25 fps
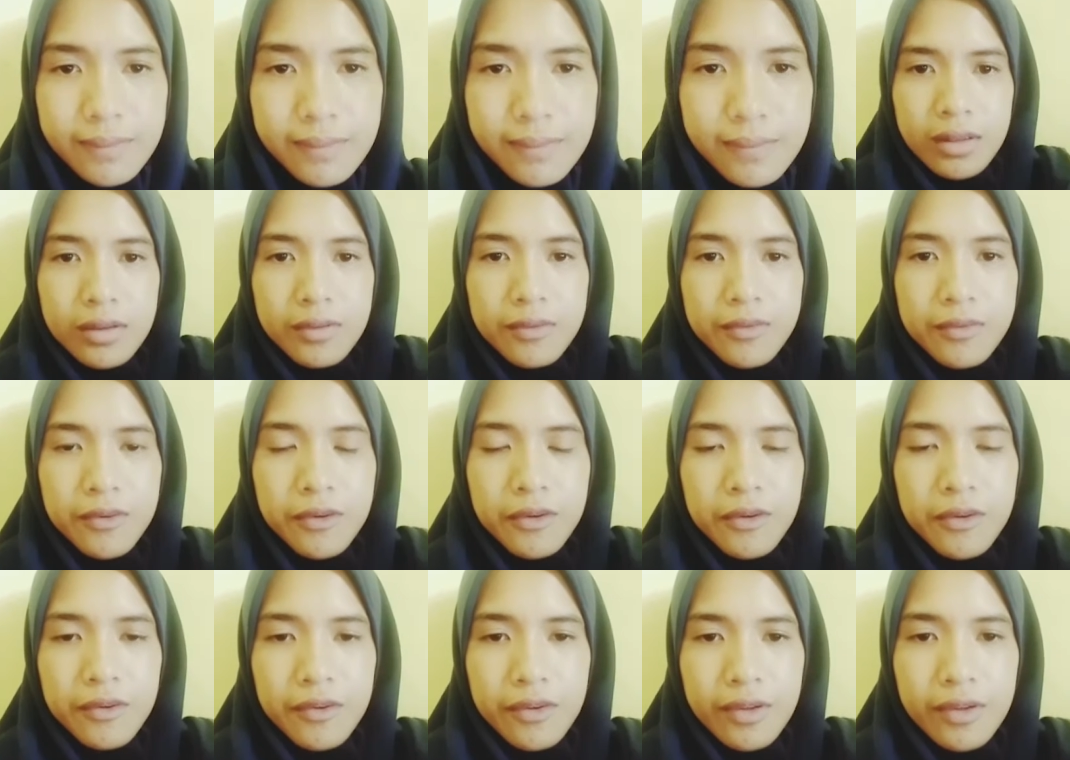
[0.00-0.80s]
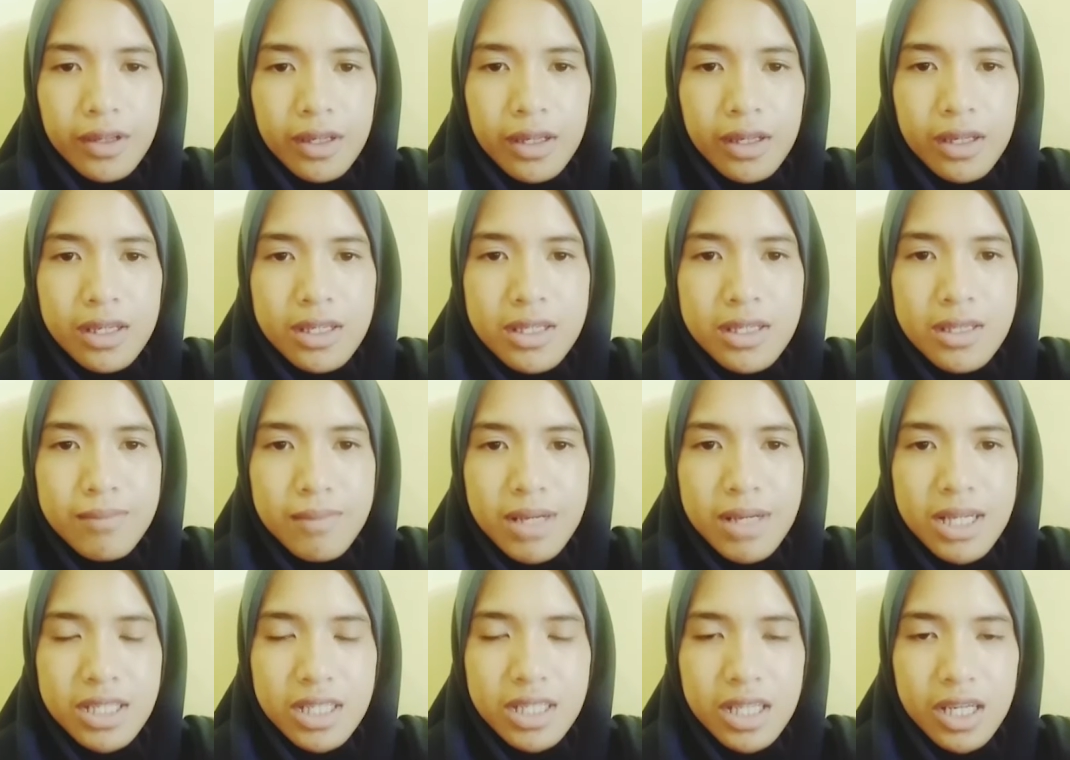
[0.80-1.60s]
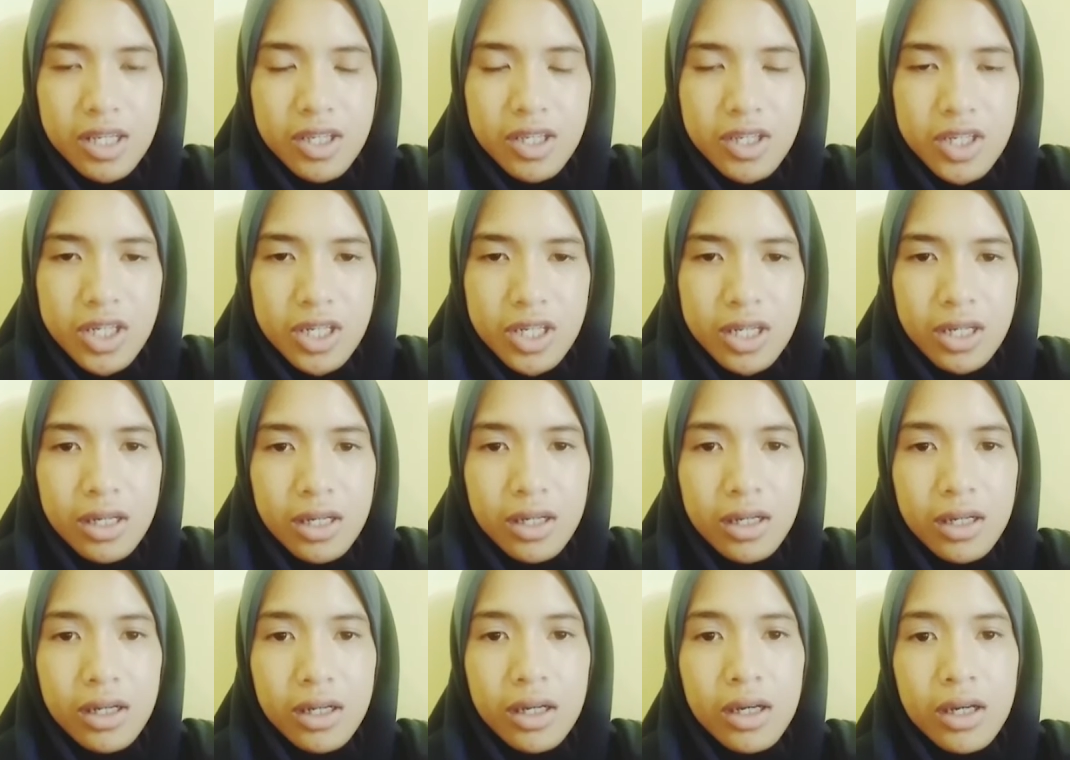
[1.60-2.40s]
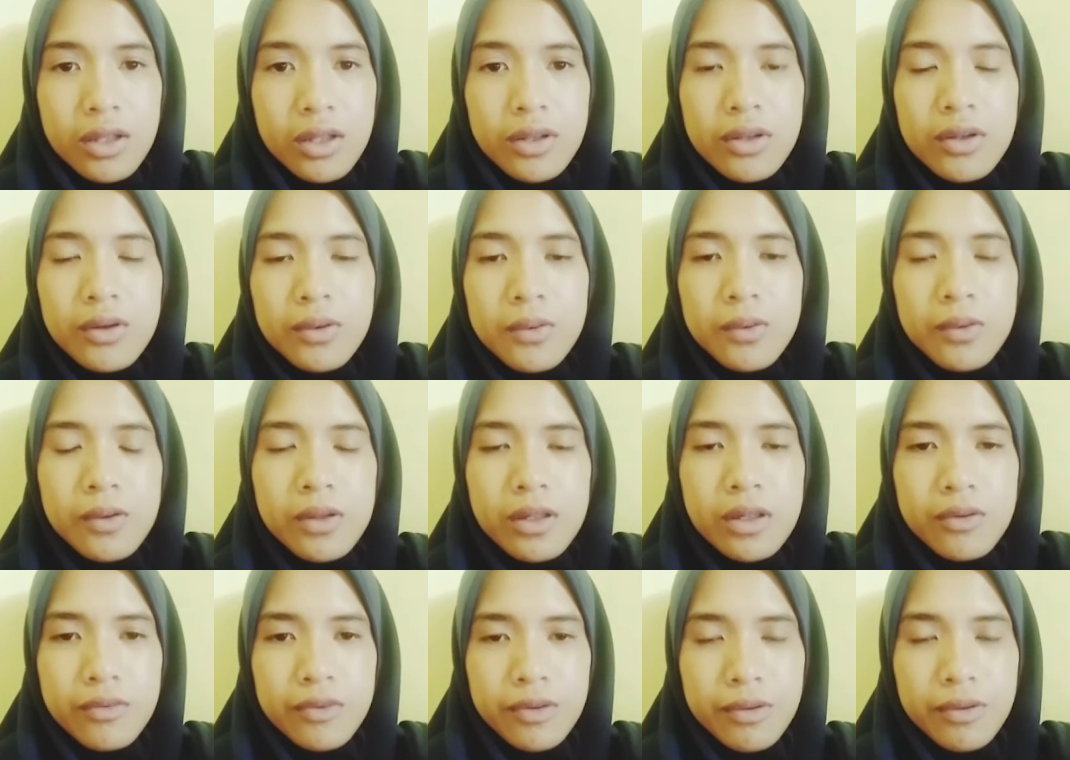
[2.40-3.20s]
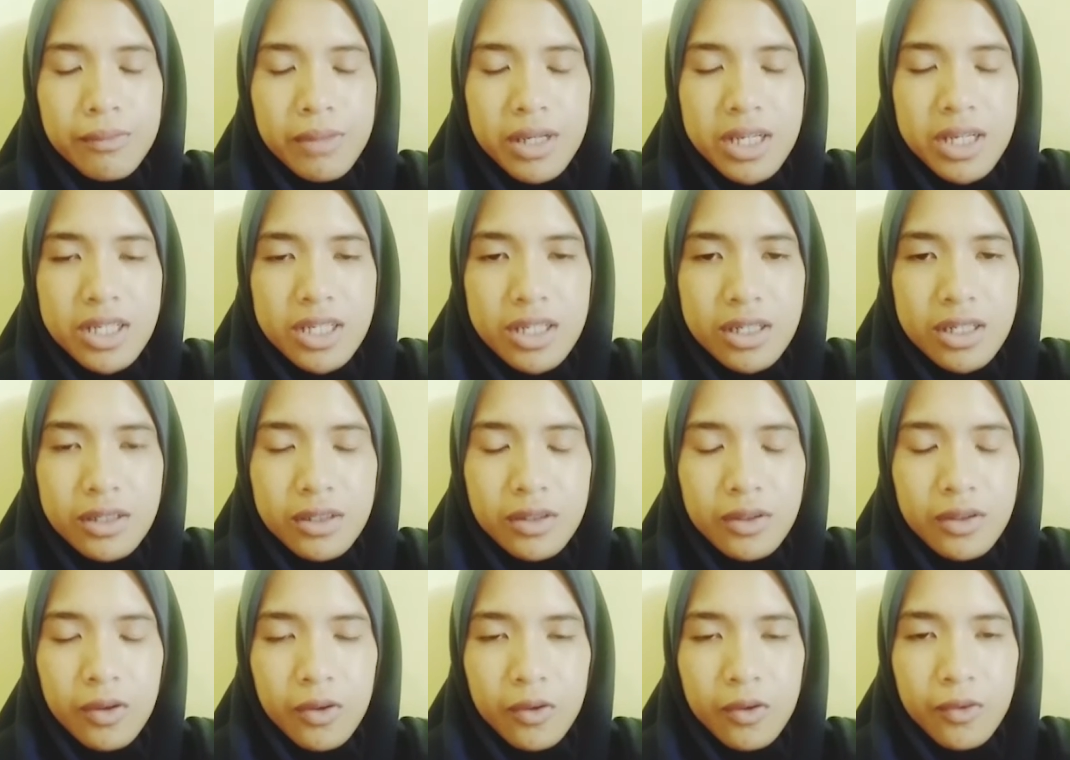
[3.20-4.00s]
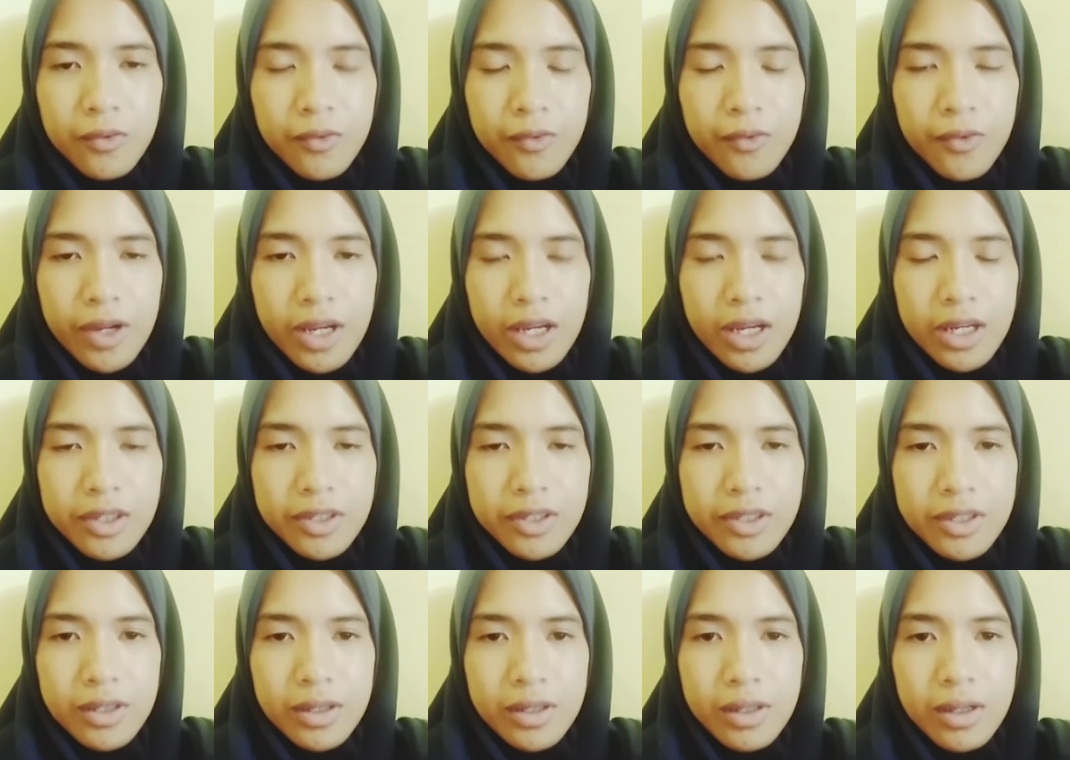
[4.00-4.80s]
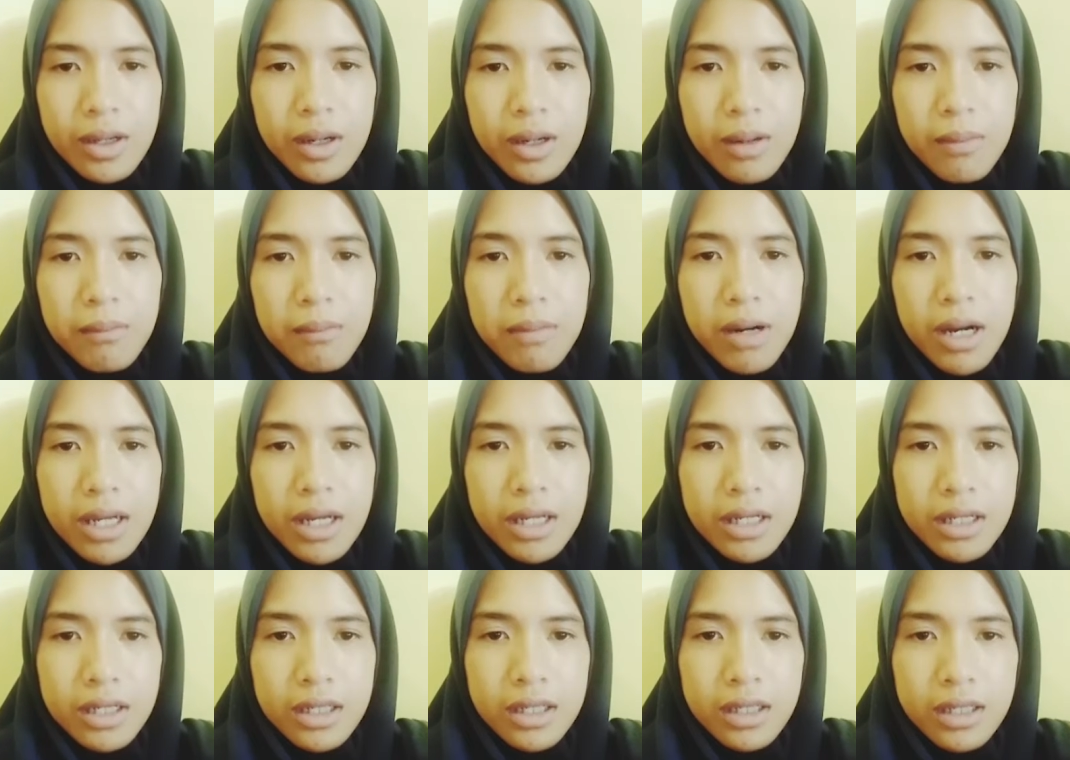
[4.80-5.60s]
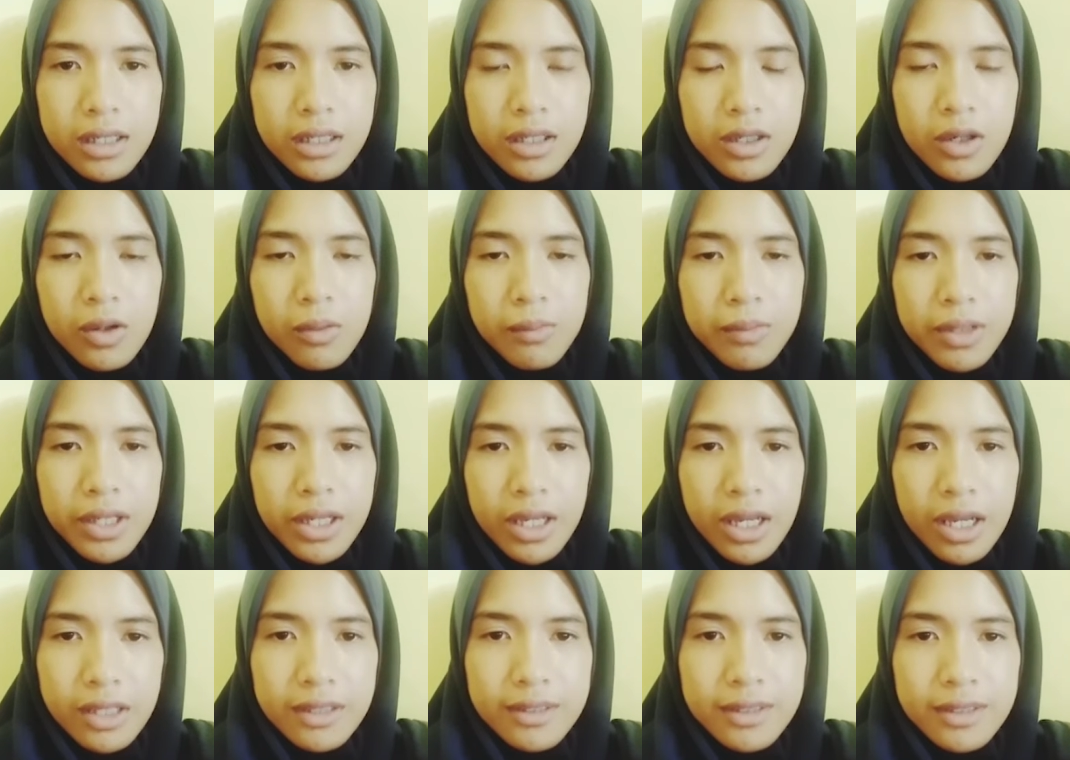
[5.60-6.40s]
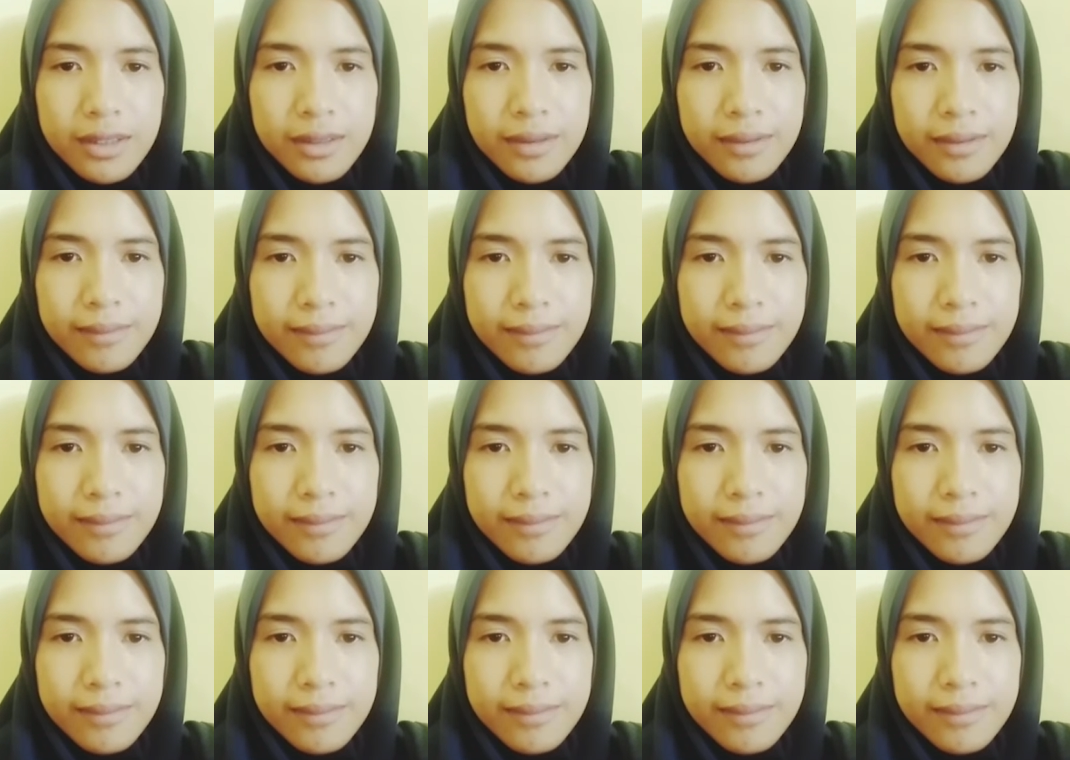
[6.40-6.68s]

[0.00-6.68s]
The fourth is message, the whole information conveyed by a communicator.